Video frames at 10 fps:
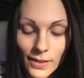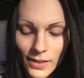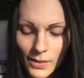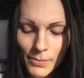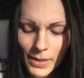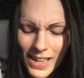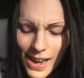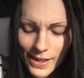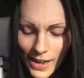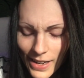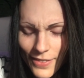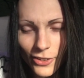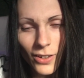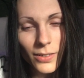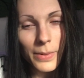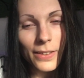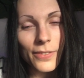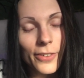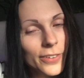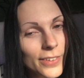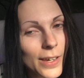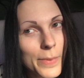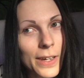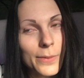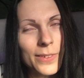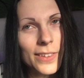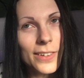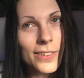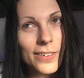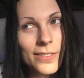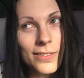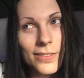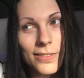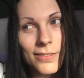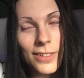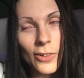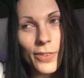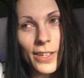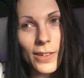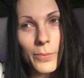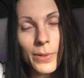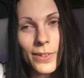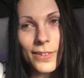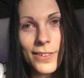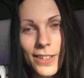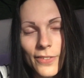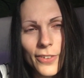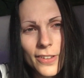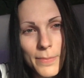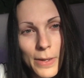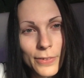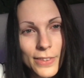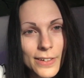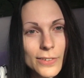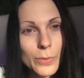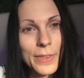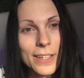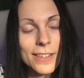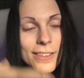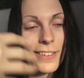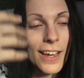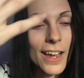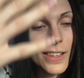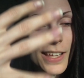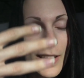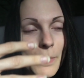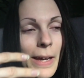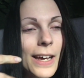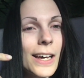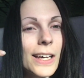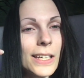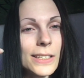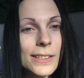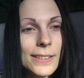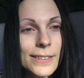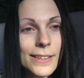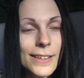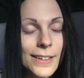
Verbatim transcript: I never talked about the first time that I was there, I don't think, but yeah, the first time I was there is when they dilated my eyes,